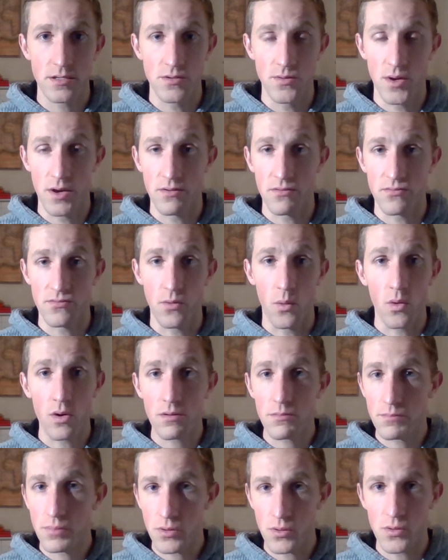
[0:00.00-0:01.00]
you have 4
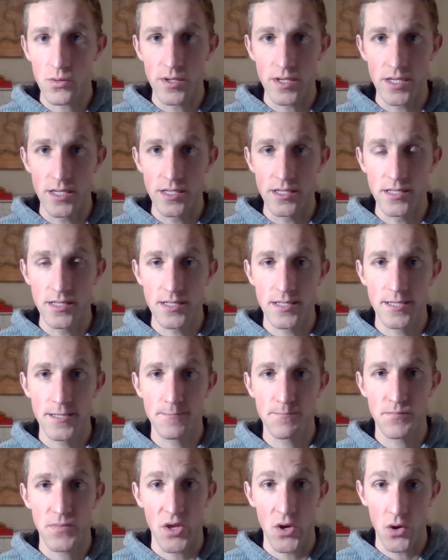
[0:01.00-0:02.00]
employees
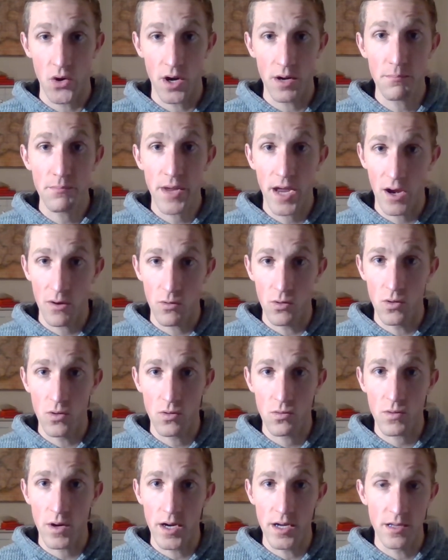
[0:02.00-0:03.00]
that are on
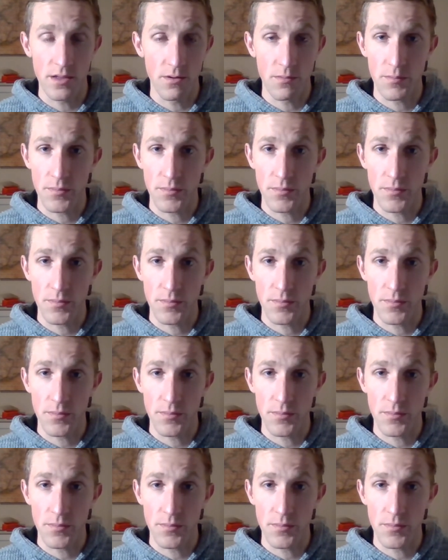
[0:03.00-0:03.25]
payroll, right?